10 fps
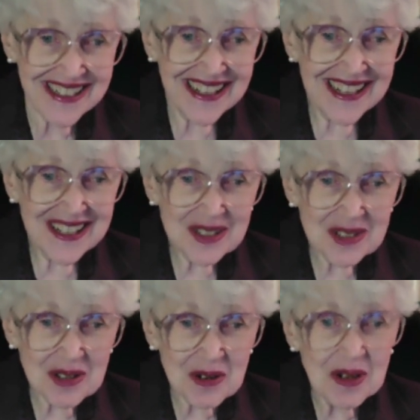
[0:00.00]
So
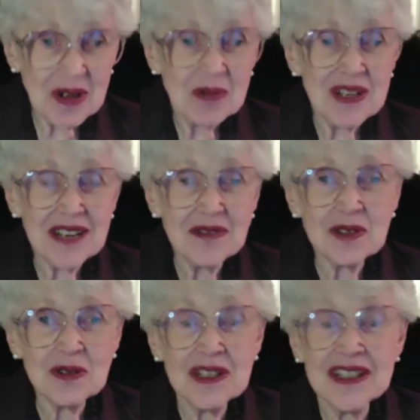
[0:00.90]
we have to,
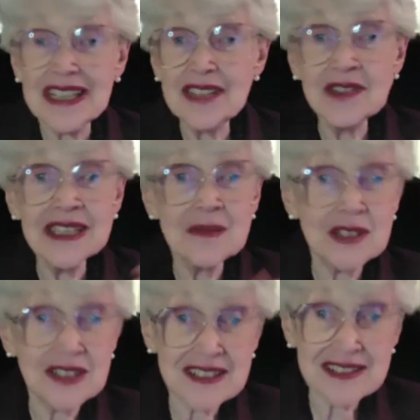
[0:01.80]
even the
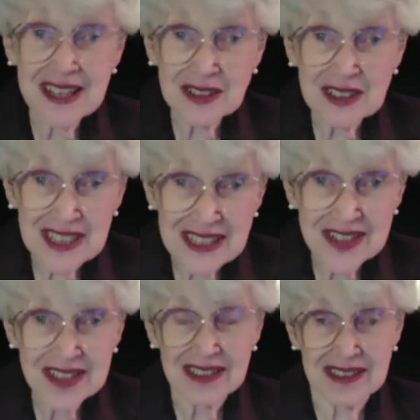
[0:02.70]
American
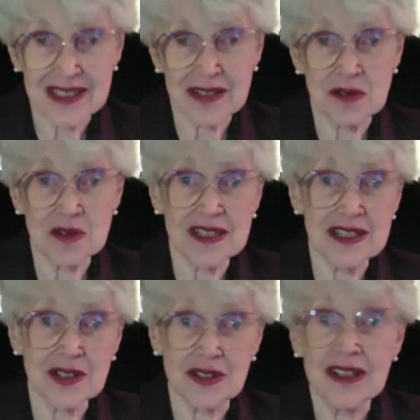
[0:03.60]
Psychological Association